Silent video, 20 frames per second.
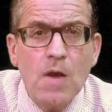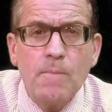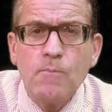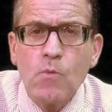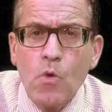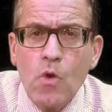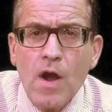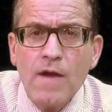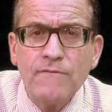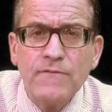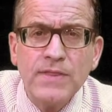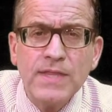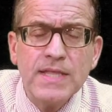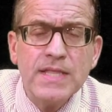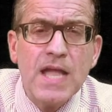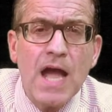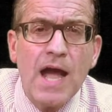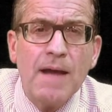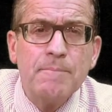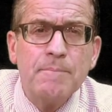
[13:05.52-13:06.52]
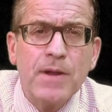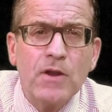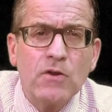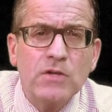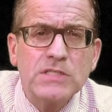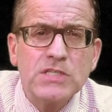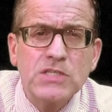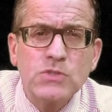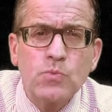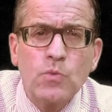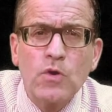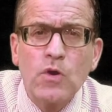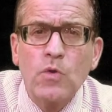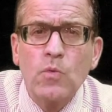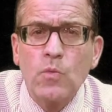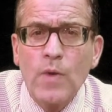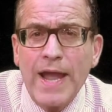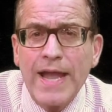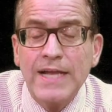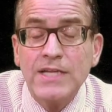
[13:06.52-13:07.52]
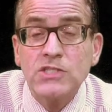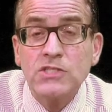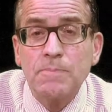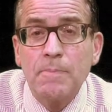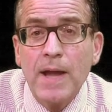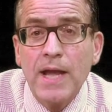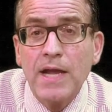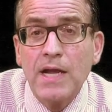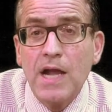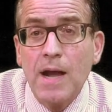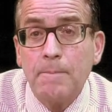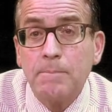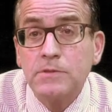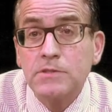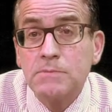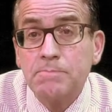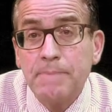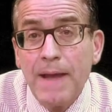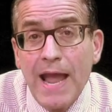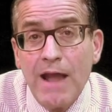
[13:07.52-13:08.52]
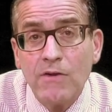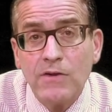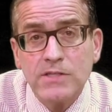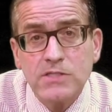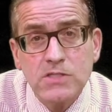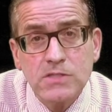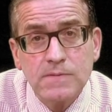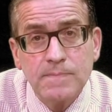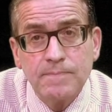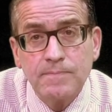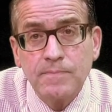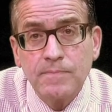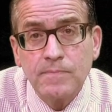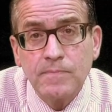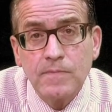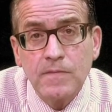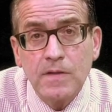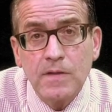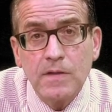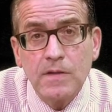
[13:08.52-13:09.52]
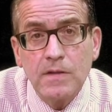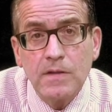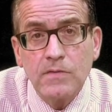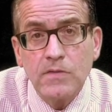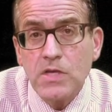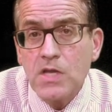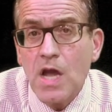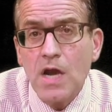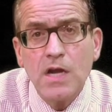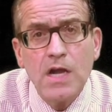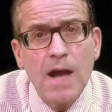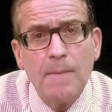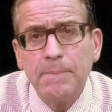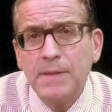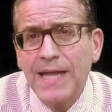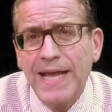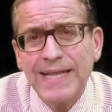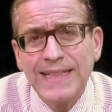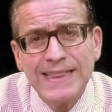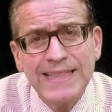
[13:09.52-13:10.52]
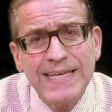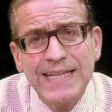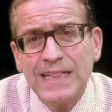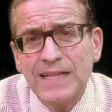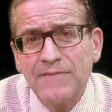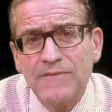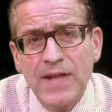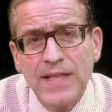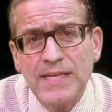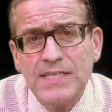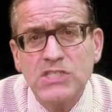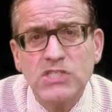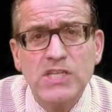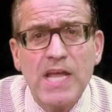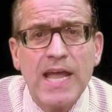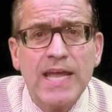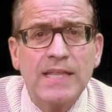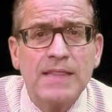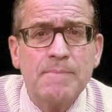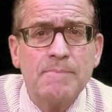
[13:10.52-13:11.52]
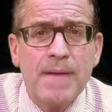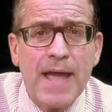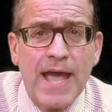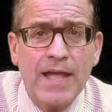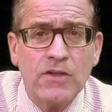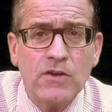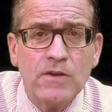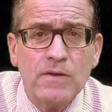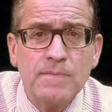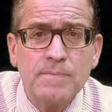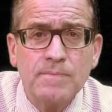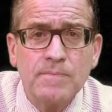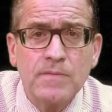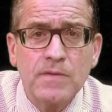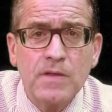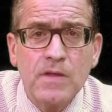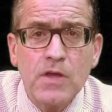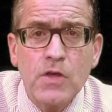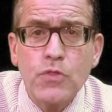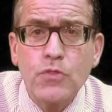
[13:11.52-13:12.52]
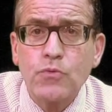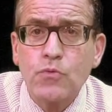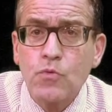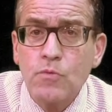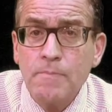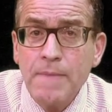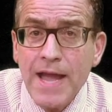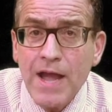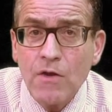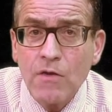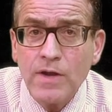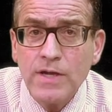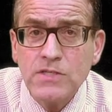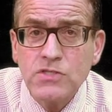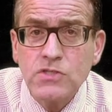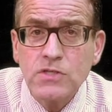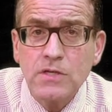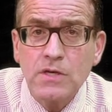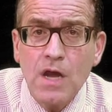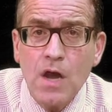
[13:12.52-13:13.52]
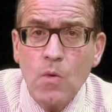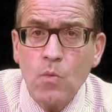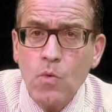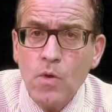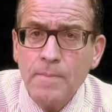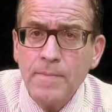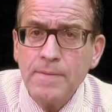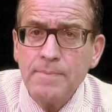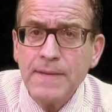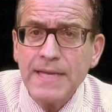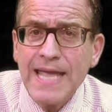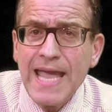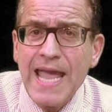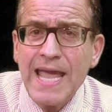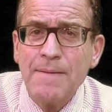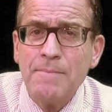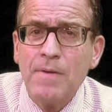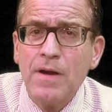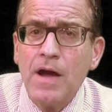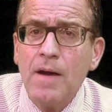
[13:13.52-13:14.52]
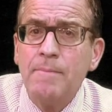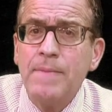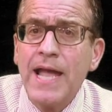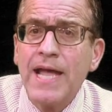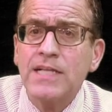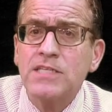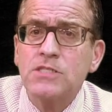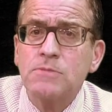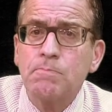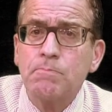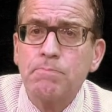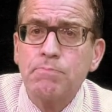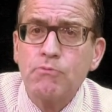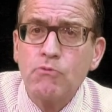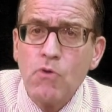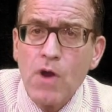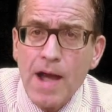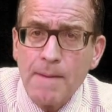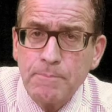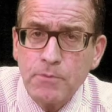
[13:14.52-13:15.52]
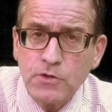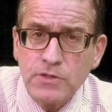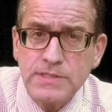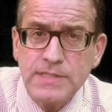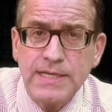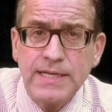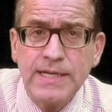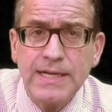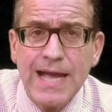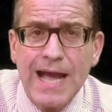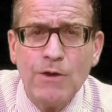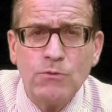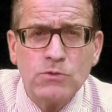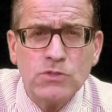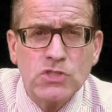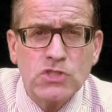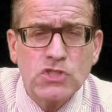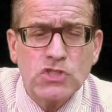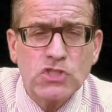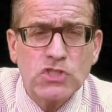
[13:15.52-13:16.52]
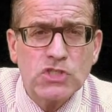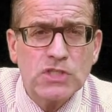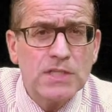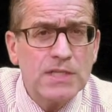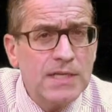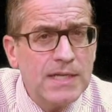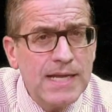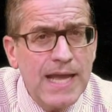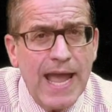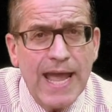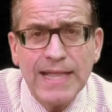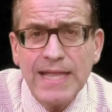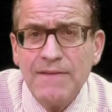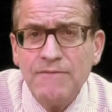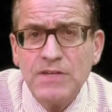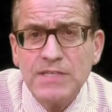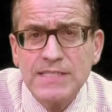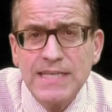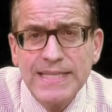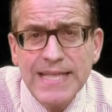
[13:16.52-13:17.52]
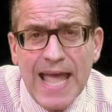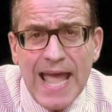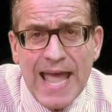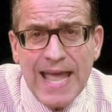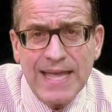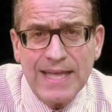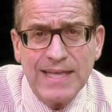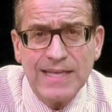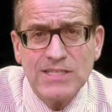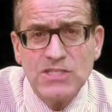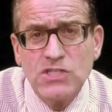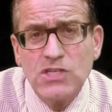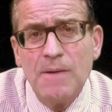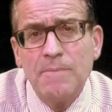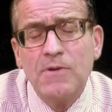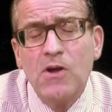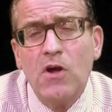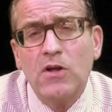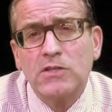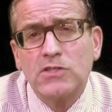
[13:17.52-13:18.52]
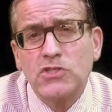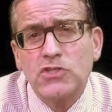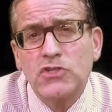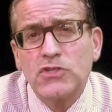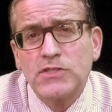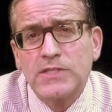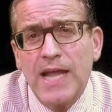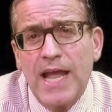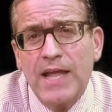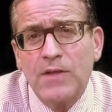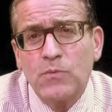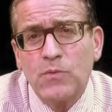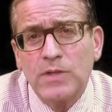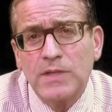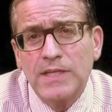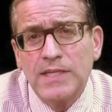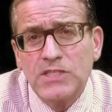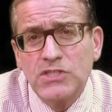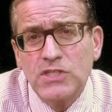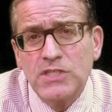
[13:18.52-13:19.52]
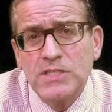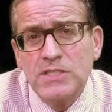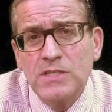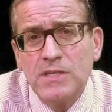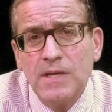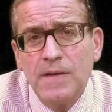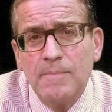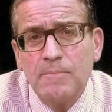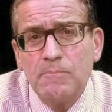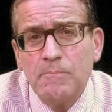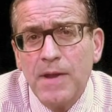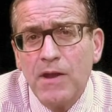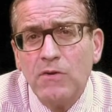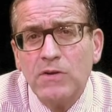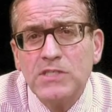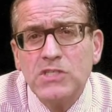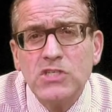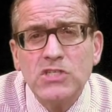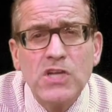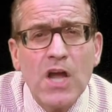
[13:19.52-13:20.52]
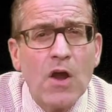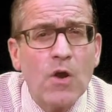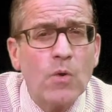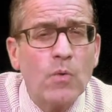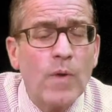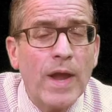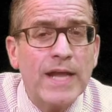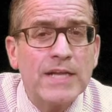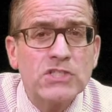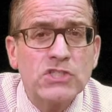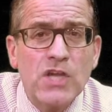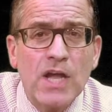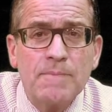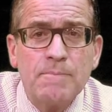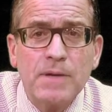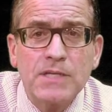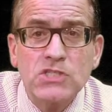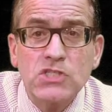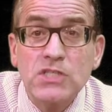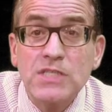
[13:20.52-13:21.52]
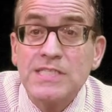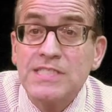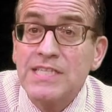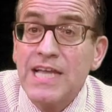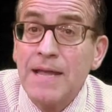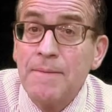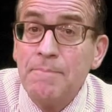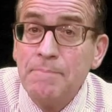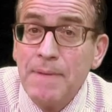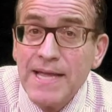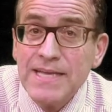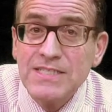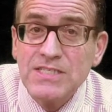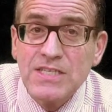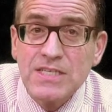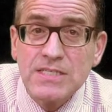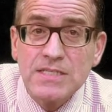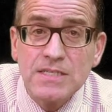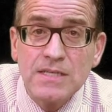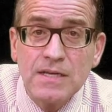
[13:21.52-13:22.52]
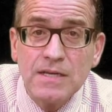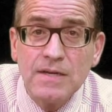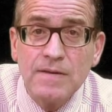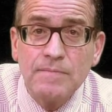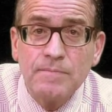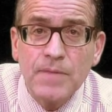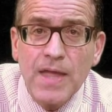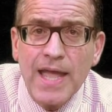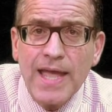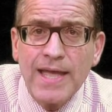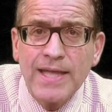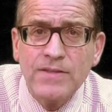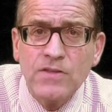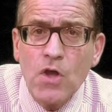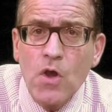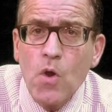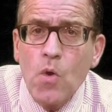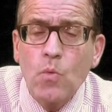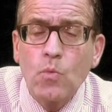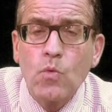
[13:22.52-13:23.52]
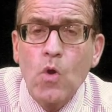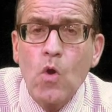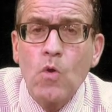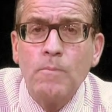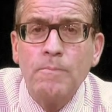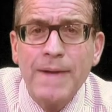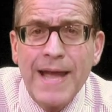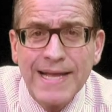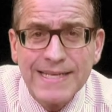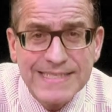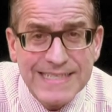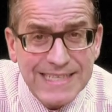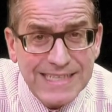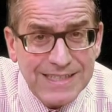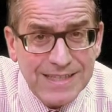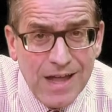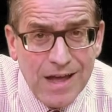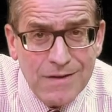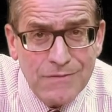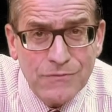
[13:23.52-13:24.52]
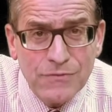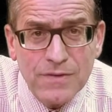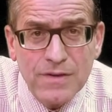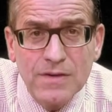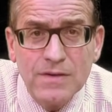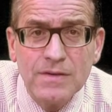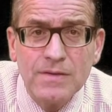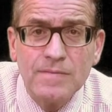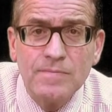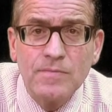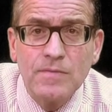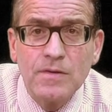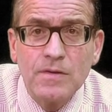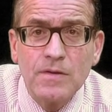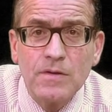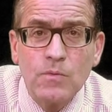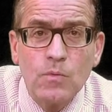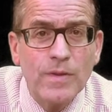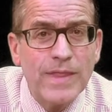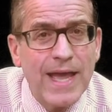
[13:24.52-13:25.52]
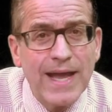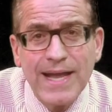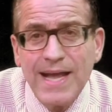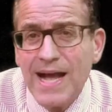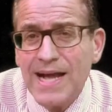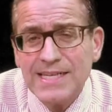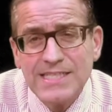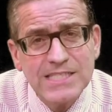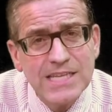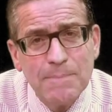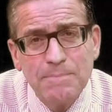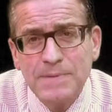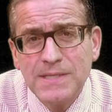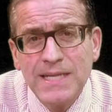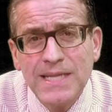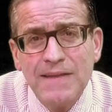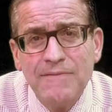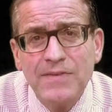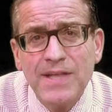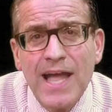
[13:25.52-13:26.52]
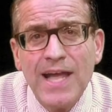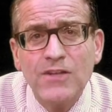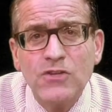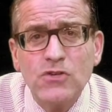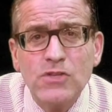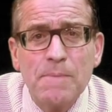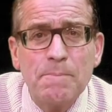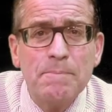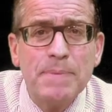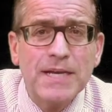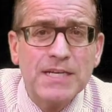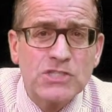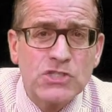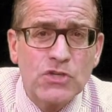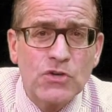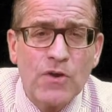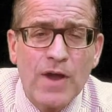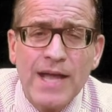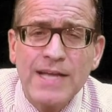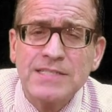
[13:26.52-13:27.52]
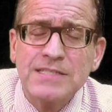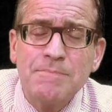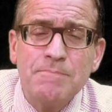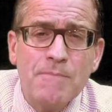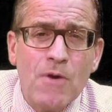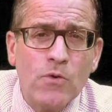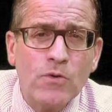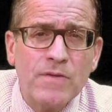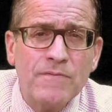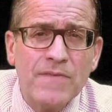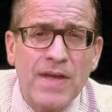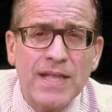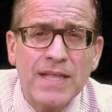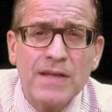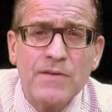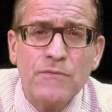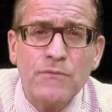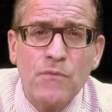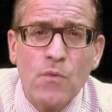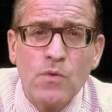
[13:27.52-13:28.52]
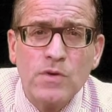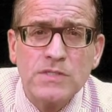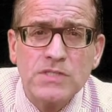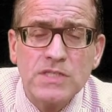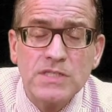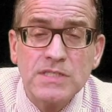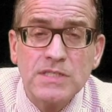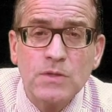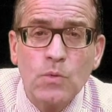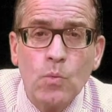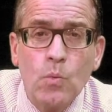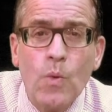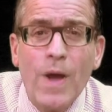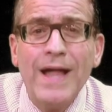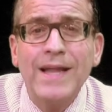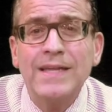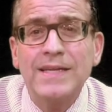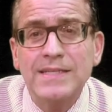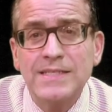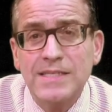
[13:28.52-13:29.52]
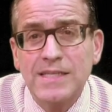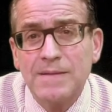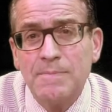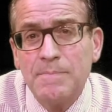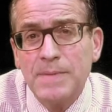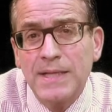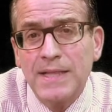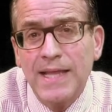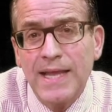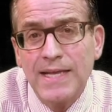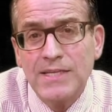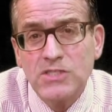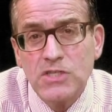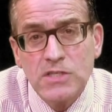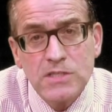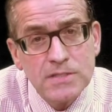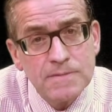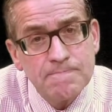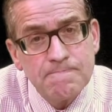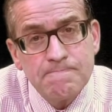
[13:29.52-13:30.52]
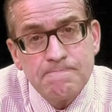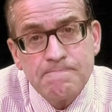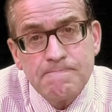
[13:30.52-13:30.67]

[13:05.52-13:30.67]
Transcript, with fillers: More often than not, marriages were arranged by a couple's parents. The young couple had little, if any, say in the matter. Through marriage, a woman became a man's property. Ouch. And even today, in some cultures and religions, marriages are arranged on much the same basis. And romantic love? Well, that concept didn't even enter the picture as a motivating force until well into the Middle Ages.